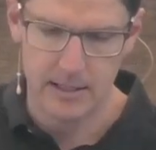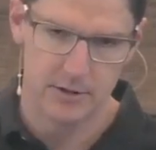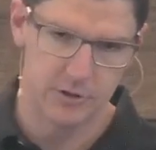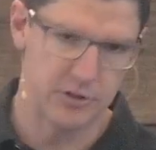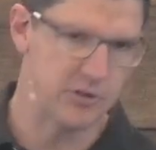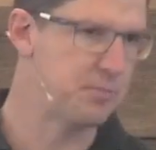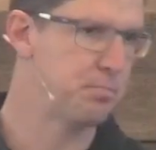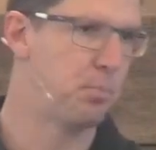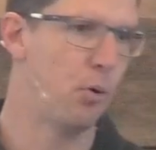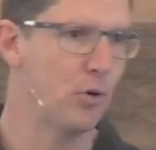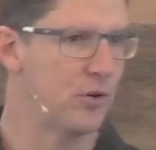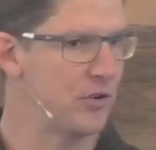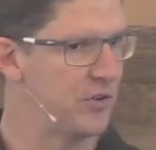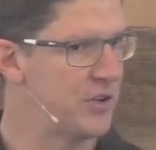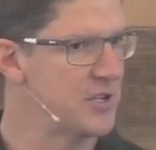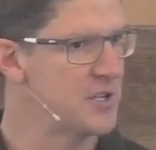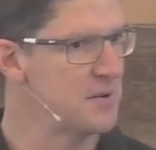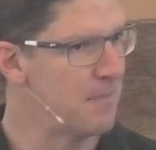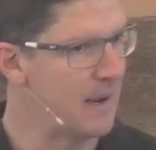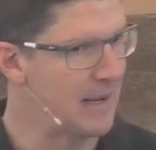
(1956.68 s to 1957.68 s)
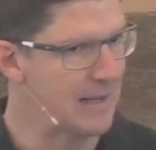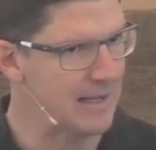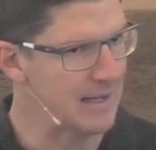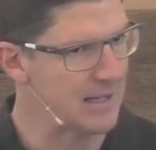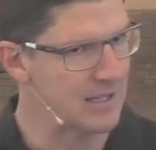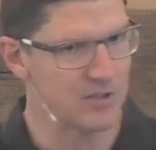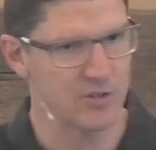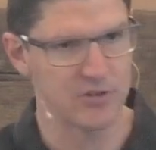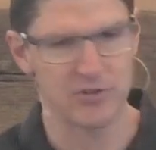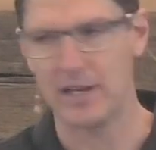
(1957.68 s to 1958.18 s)
just poor decision
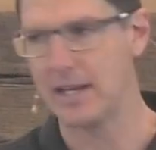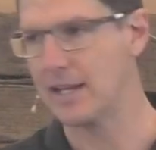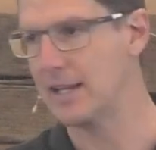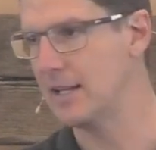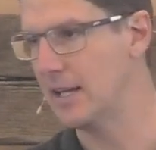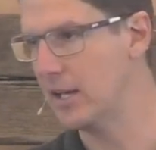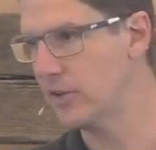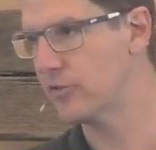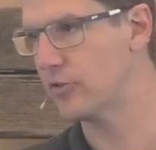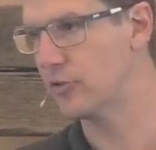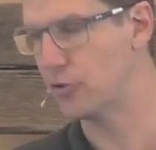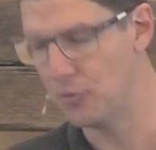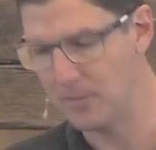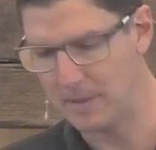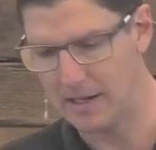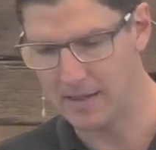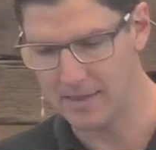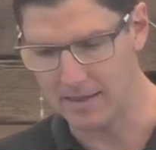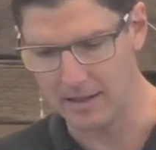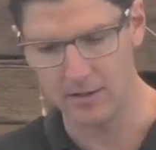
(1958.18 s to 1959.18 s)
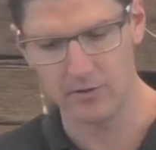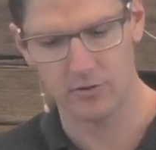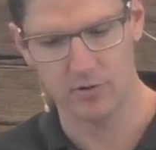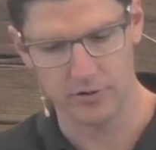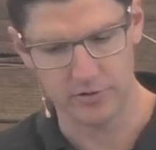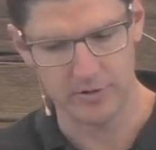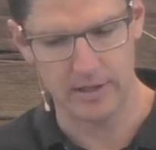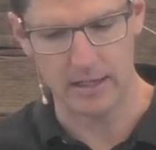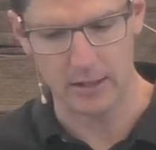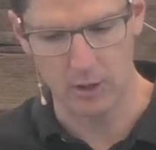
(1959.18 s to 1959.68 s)
making just saying yes to too many things,
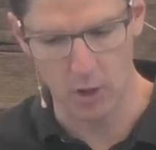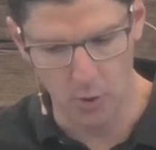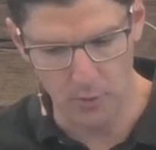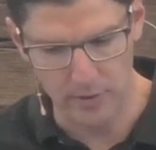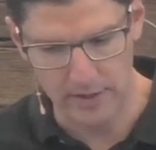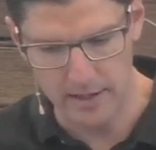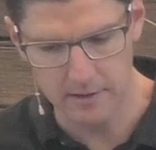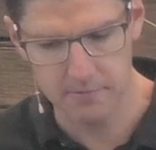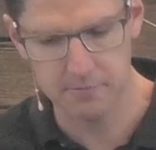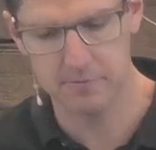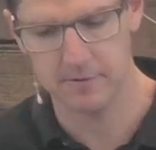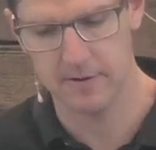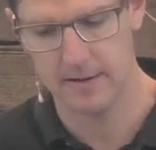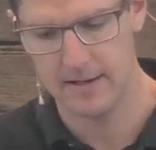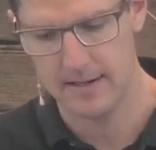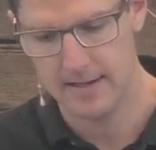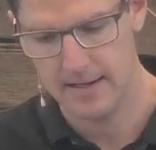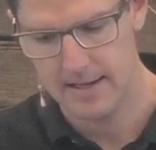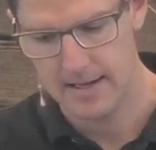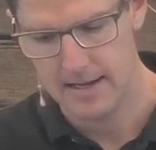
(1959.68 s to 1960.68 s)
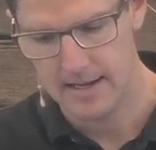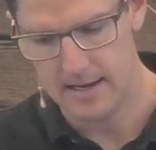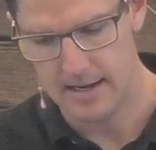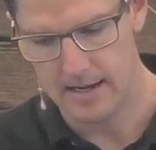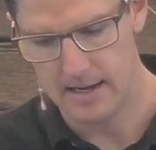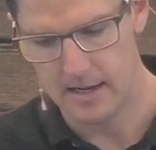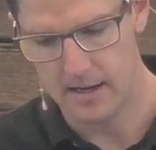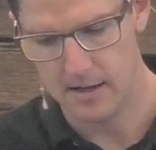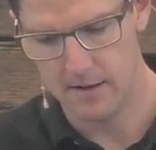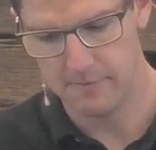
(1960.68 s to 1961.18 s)
not saying no enough,
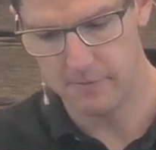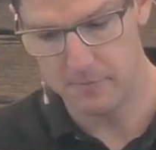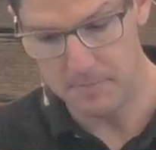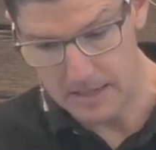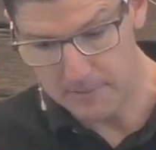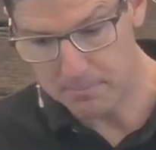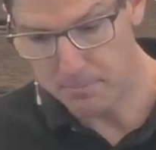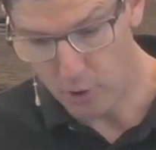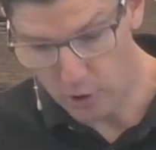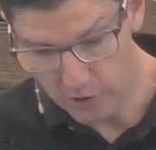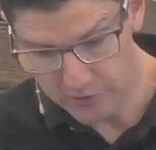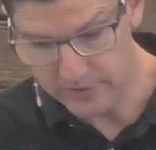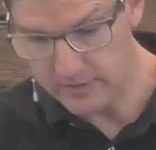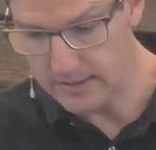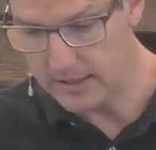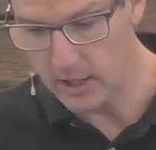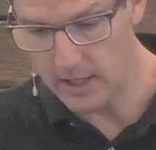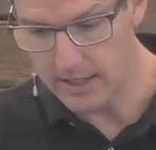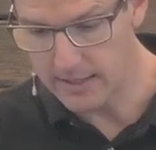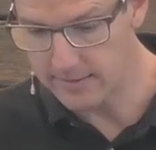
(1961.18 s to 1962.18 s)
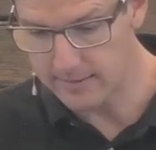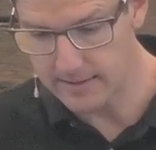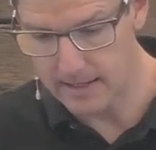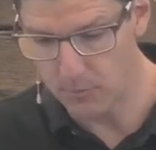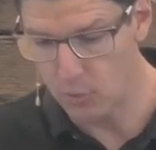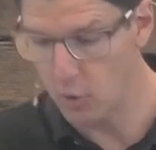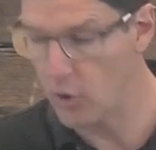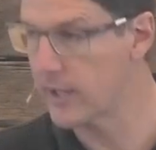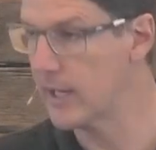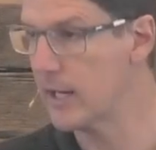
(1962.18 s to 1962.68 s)
uh, for me personally, I need to
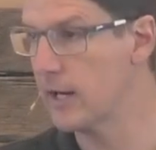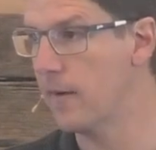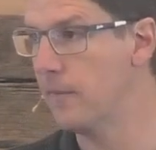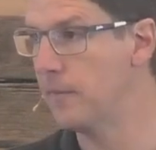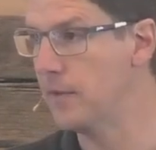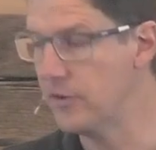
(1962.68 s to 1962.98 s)
keep working on